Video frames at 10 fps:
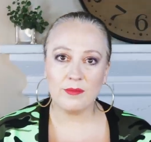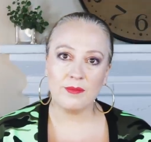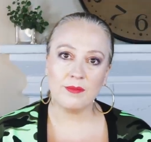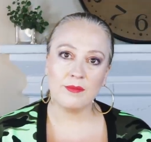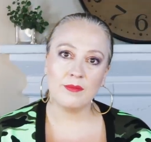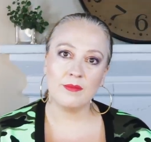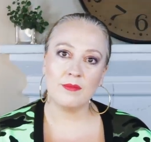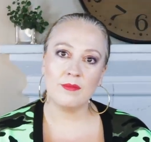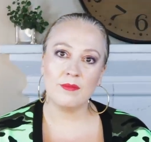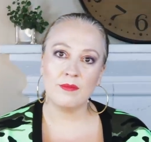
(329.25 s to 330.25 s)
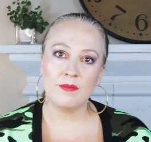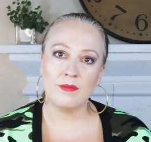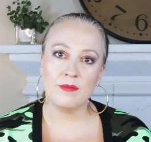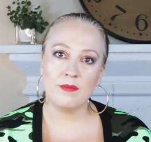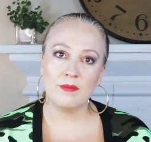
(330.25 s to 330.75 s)

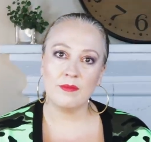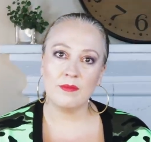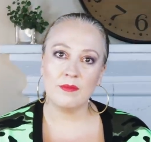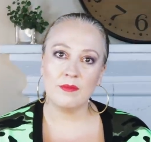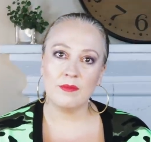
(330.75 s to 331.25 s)
(silence)